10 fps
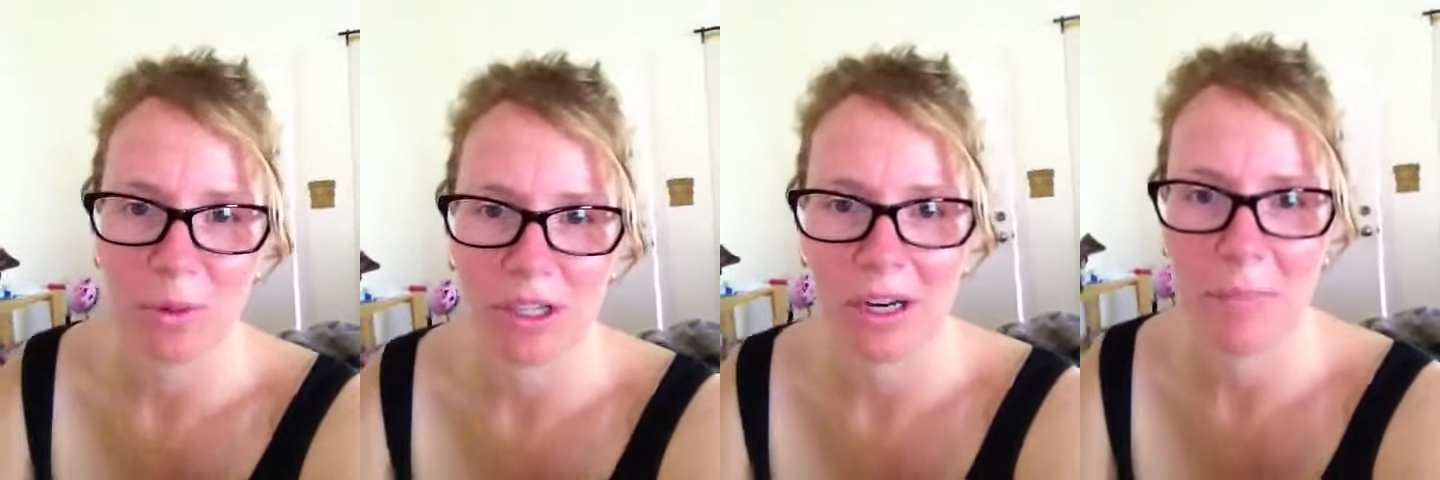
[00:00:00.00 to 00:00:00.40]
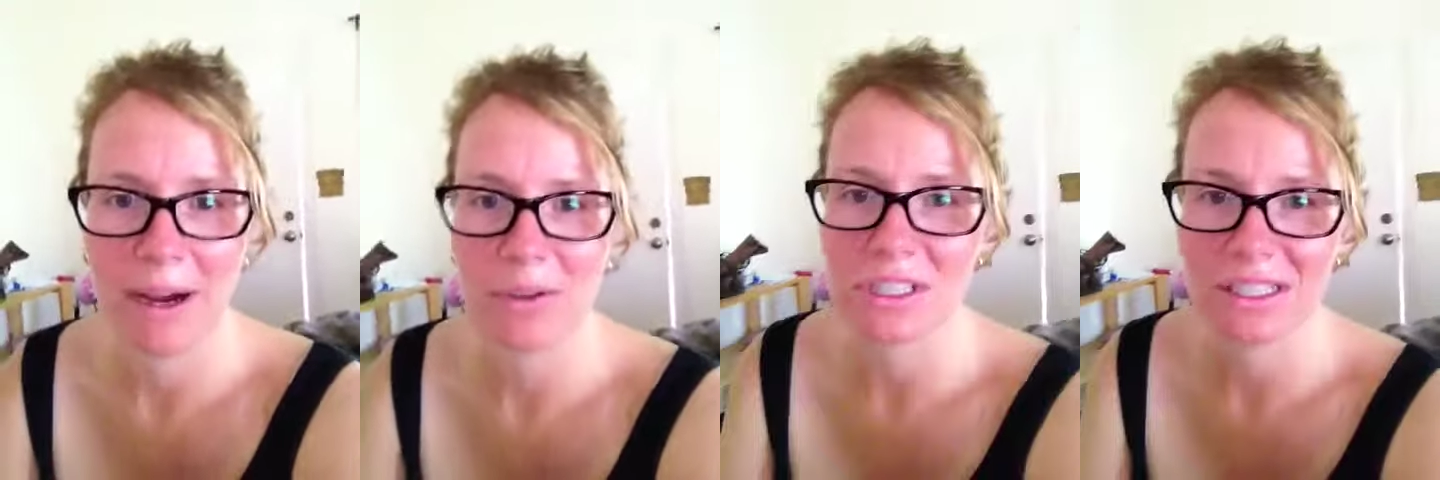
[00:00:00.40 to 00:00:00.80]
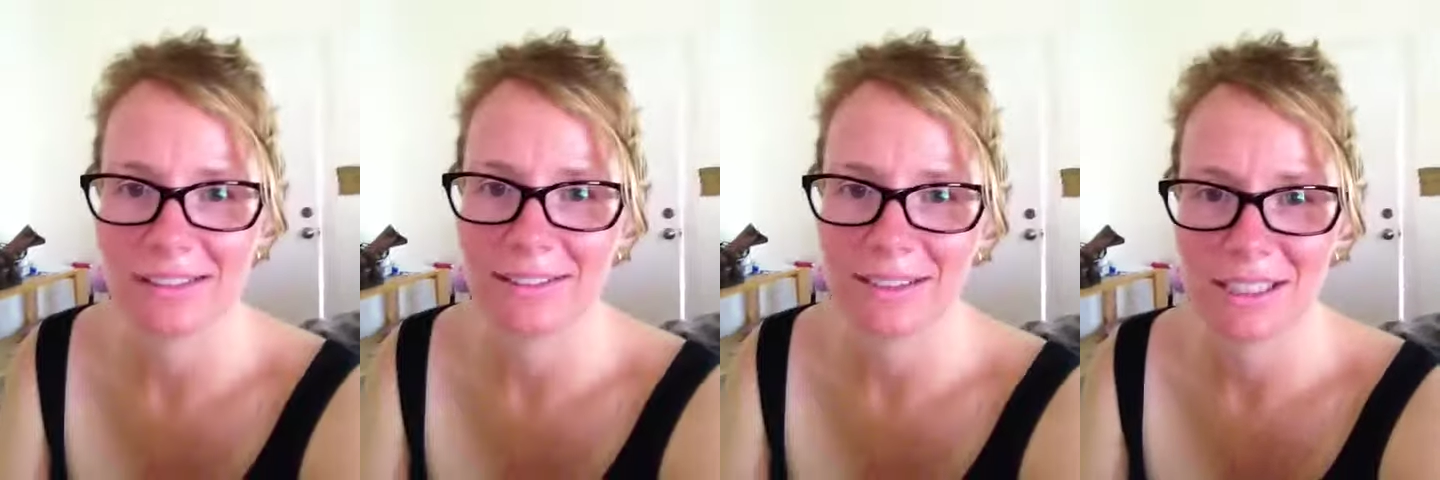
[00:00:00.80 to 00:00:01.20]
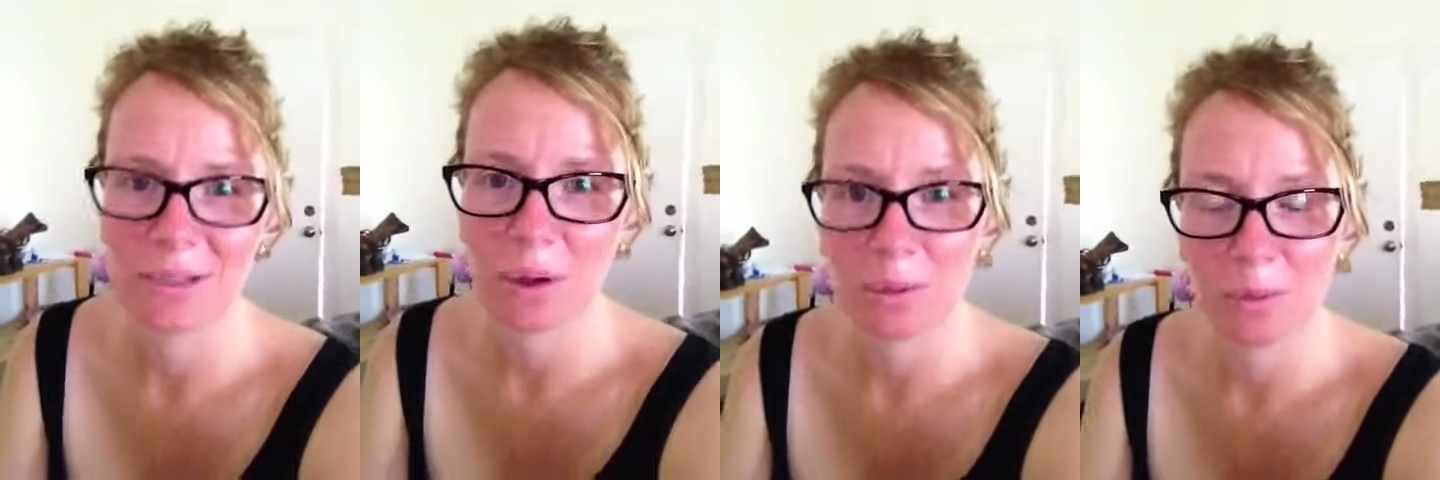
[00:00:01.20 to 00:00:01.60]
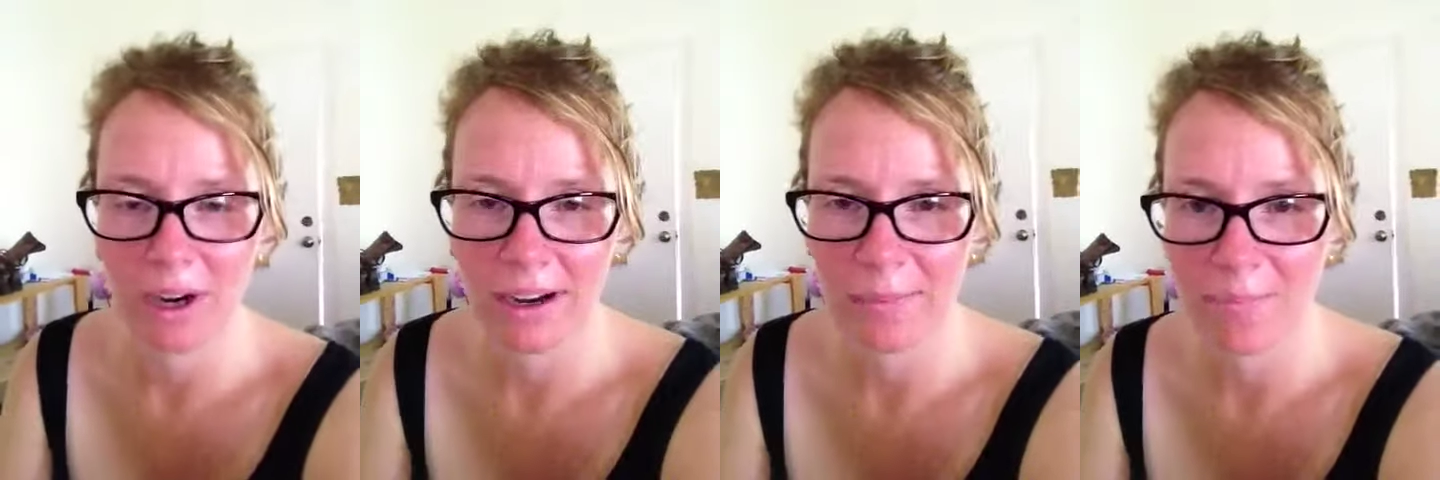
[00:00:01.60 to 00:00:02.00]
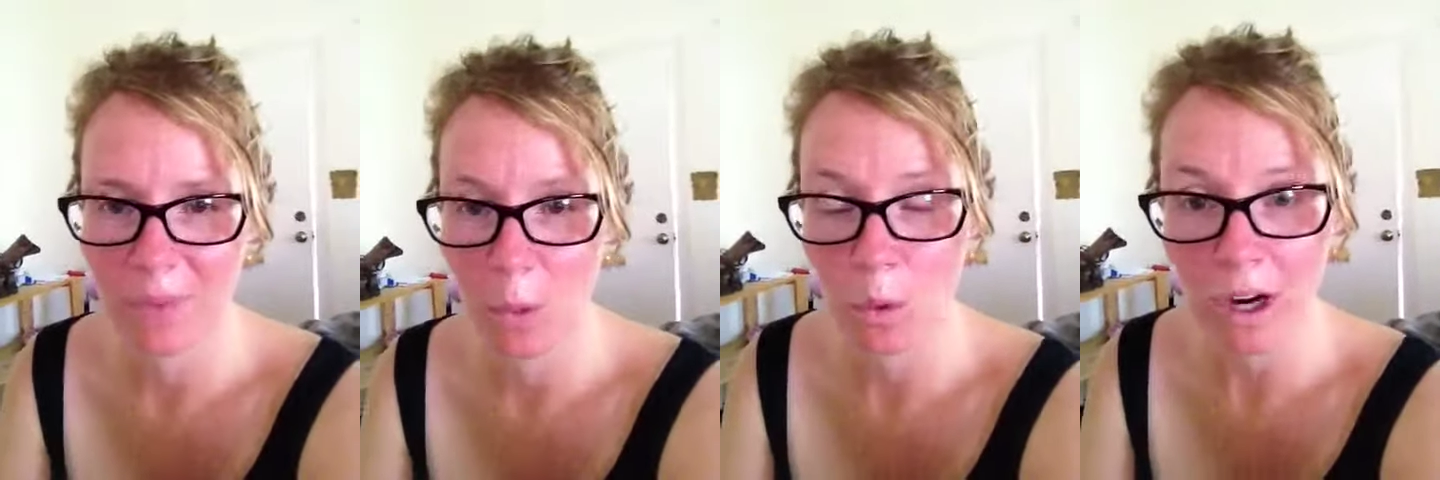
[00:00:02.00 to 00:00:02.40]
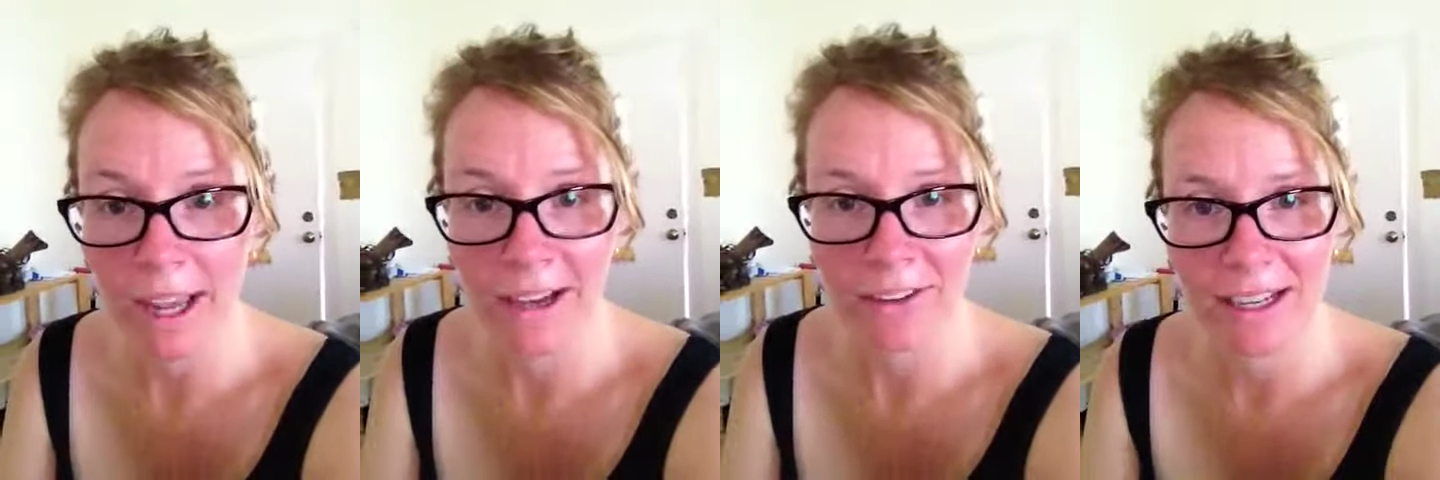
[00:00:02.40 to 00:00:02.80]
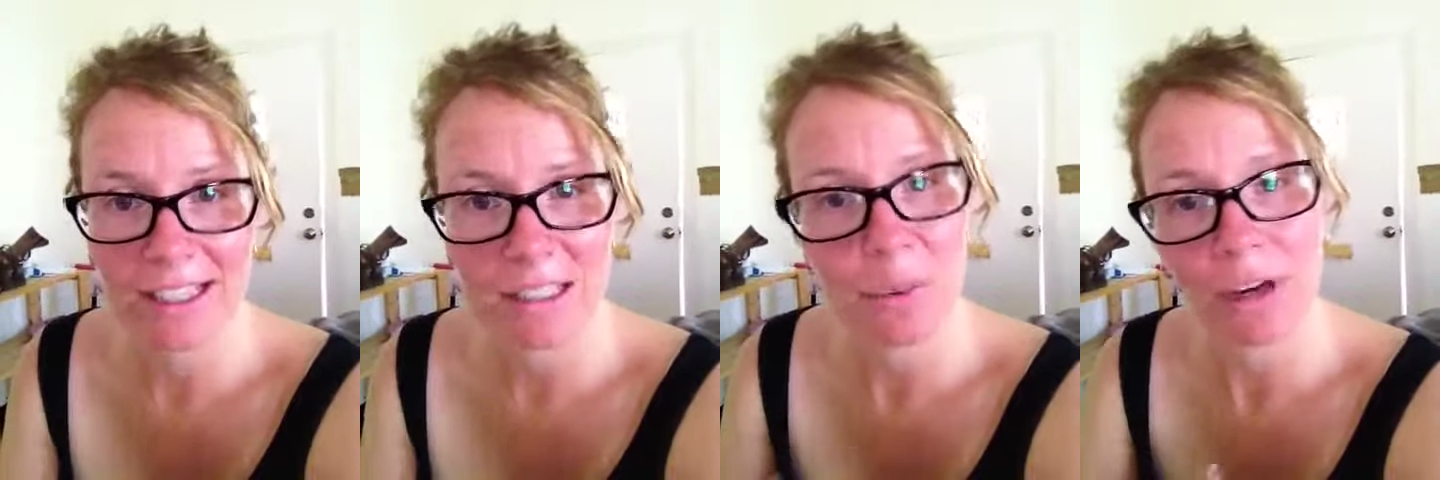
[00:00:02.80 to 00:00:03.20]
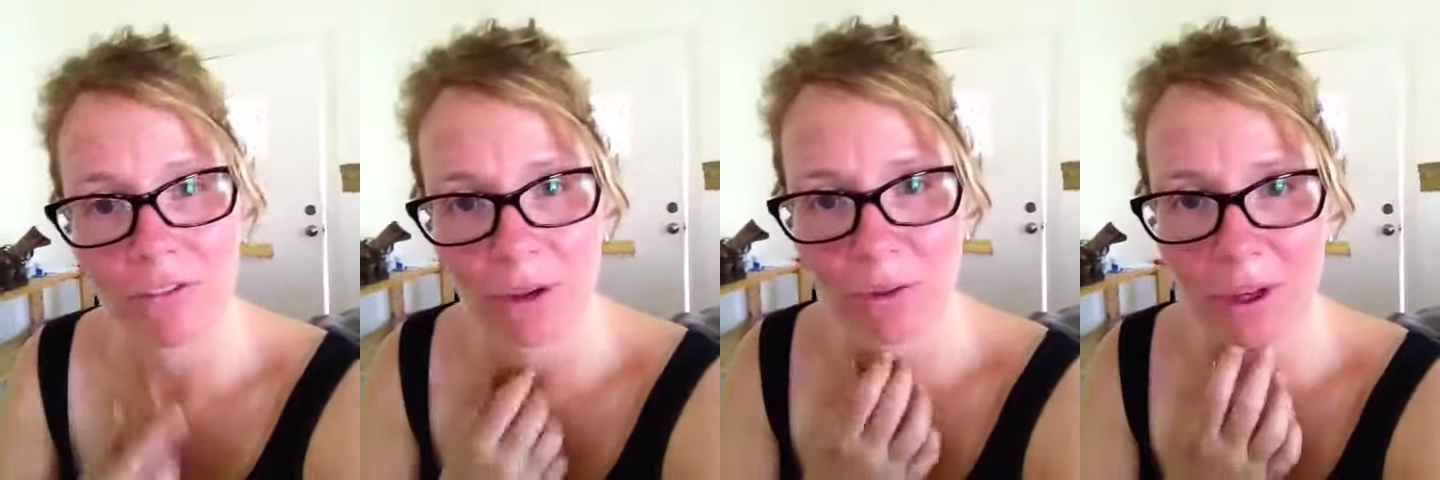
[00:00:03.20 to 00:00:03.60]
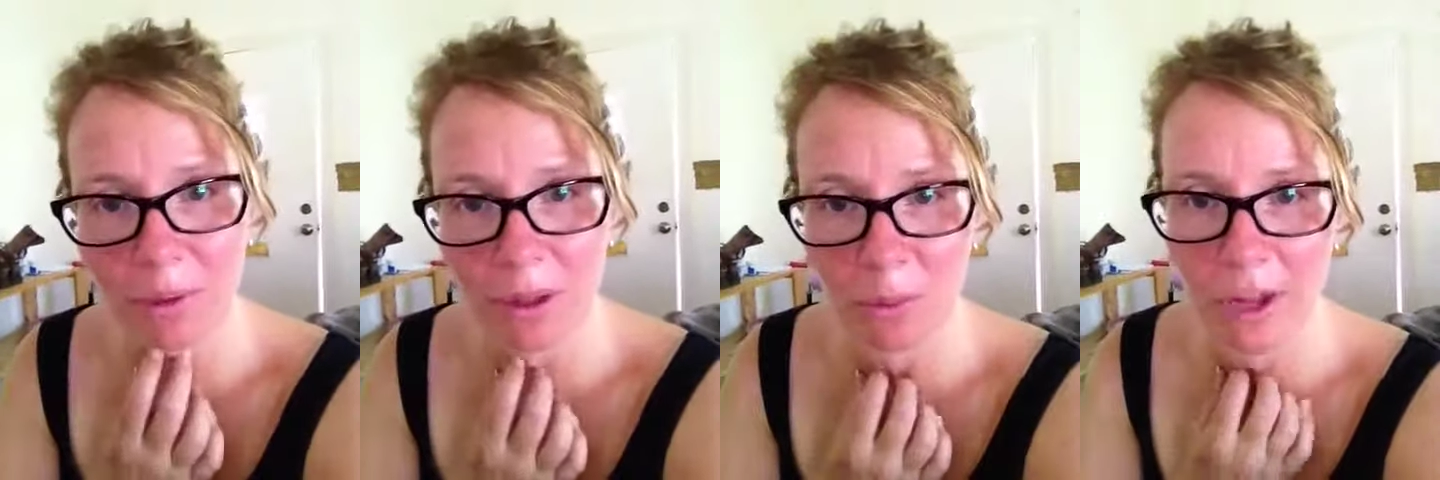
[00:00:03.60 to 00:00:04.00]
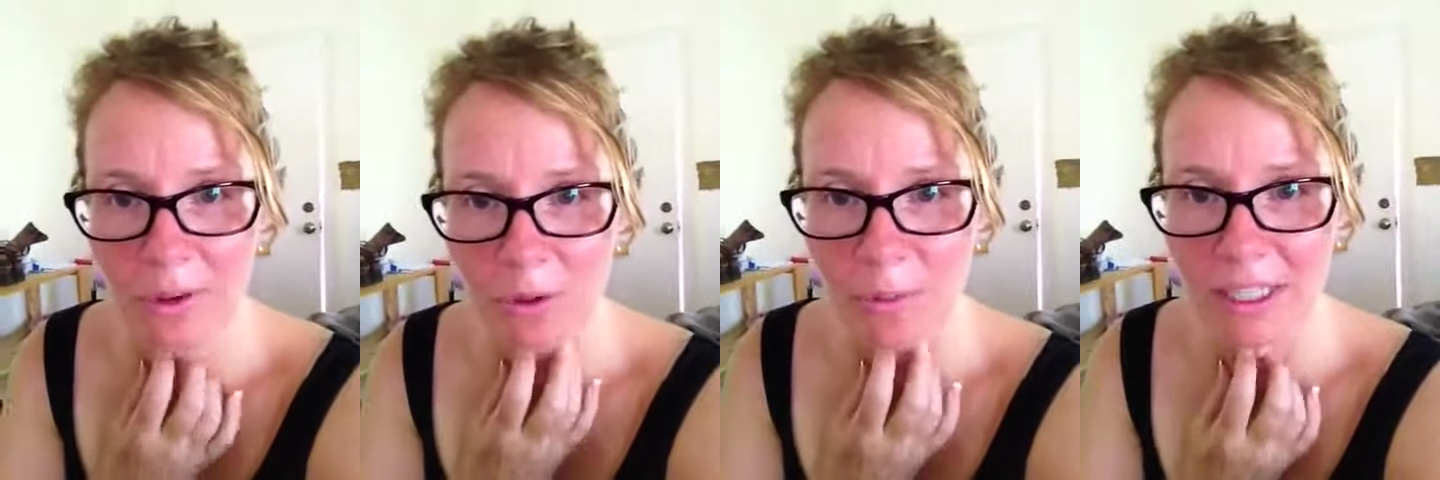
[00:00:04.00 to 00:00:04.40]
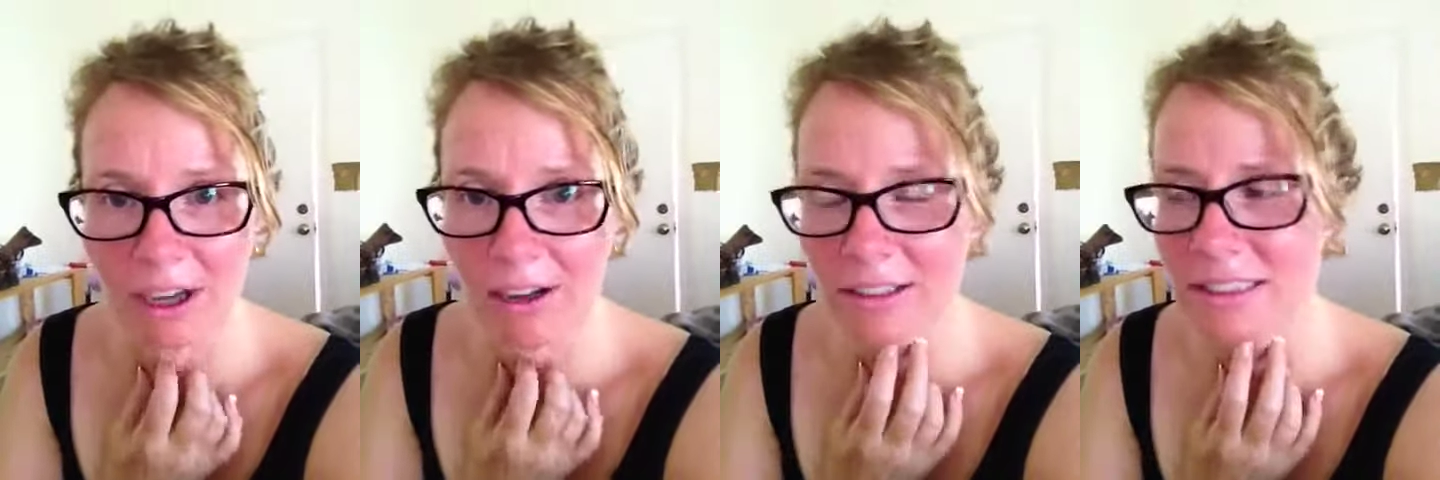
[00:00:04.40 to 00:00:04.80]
We're about to do our workout, and I just went for a run around the block with my daughter.